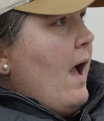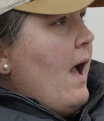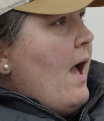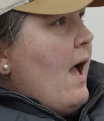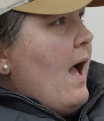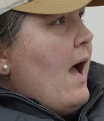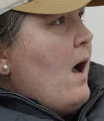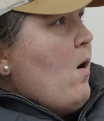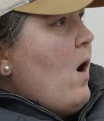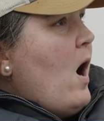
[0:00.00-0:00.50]

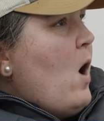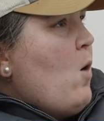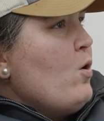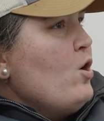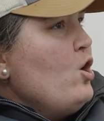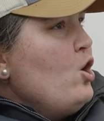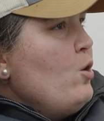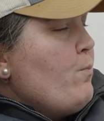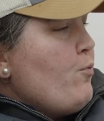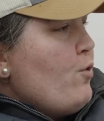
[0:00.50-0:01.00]
how
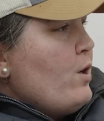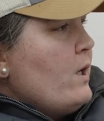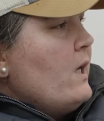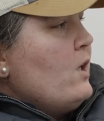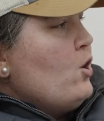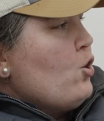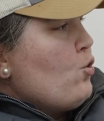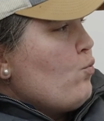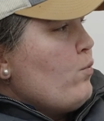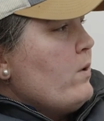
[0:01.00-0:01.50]
are you
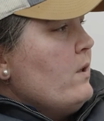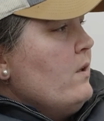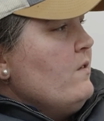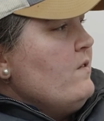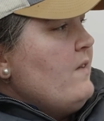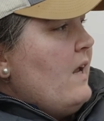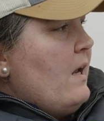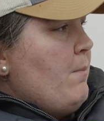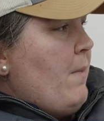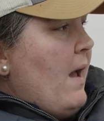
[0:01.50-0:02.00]
bringing your real
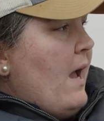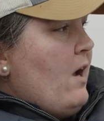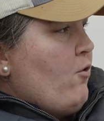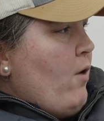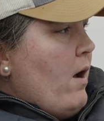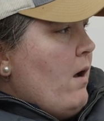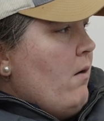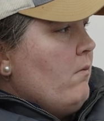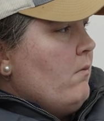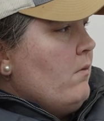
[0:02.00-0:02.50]
estate
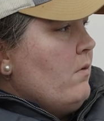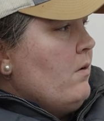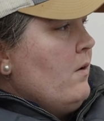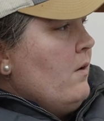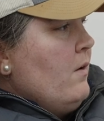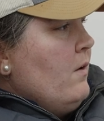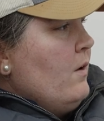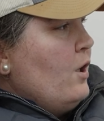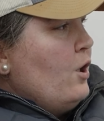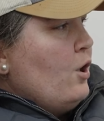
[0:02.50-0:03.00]
background,
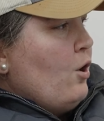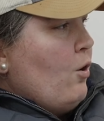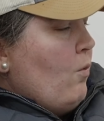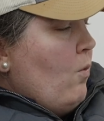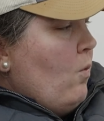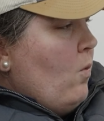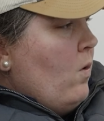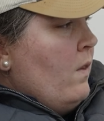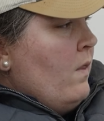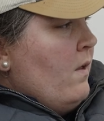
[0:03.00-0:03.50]
you
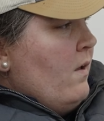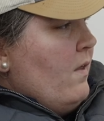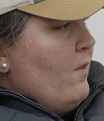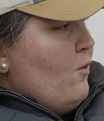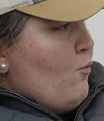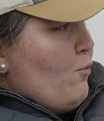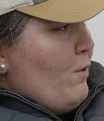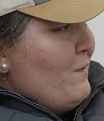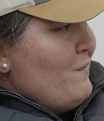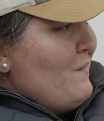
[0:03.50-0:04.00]
know, on
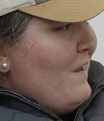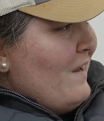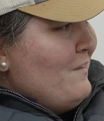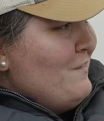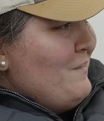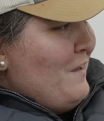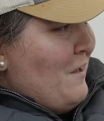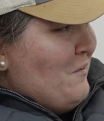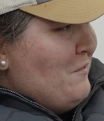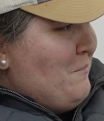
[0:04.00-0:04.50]
the real estate
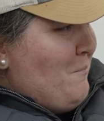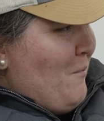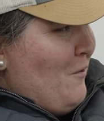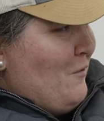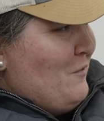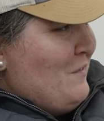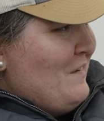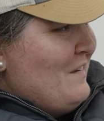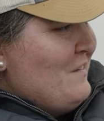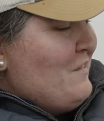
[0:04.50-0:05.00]

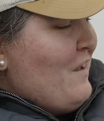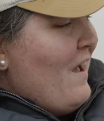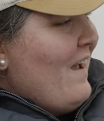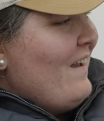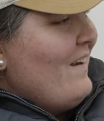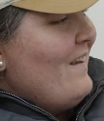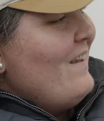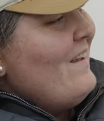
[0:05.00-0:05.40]
salesperson side